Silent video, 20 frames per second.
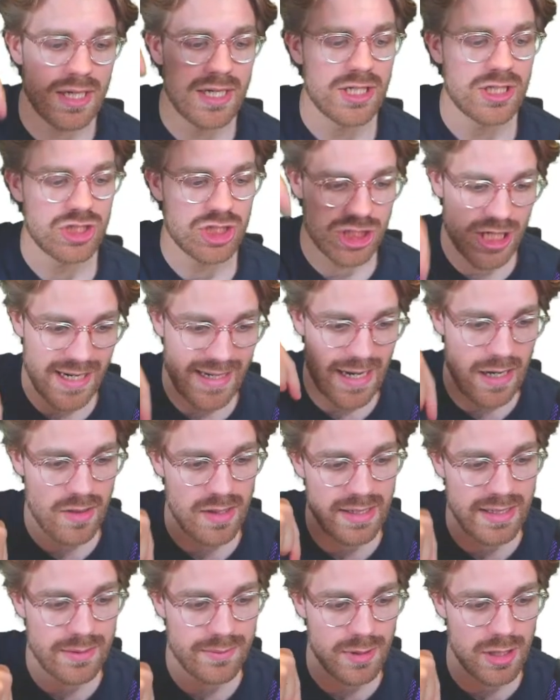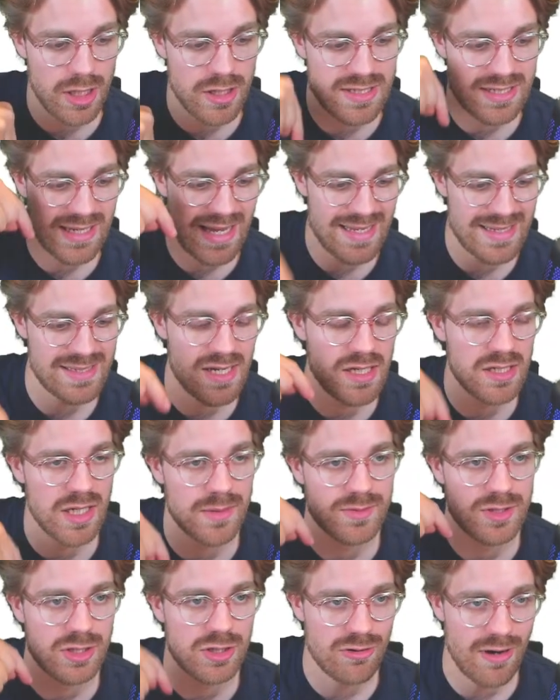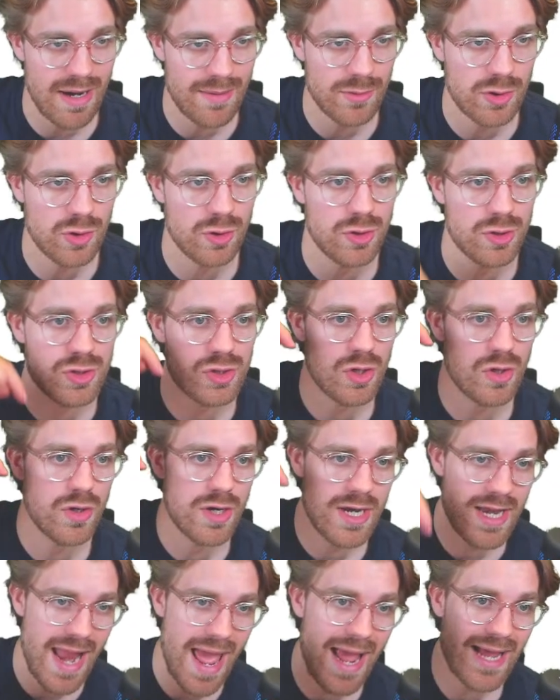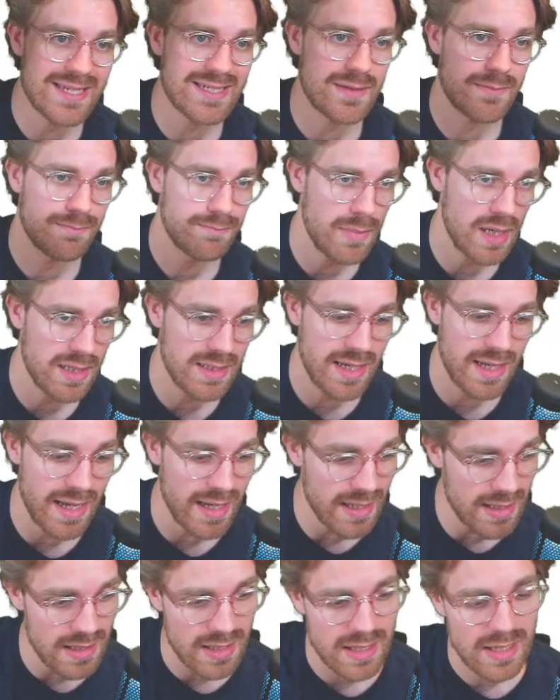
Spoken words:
Check out the link below to get signed up to the cram course next Monday.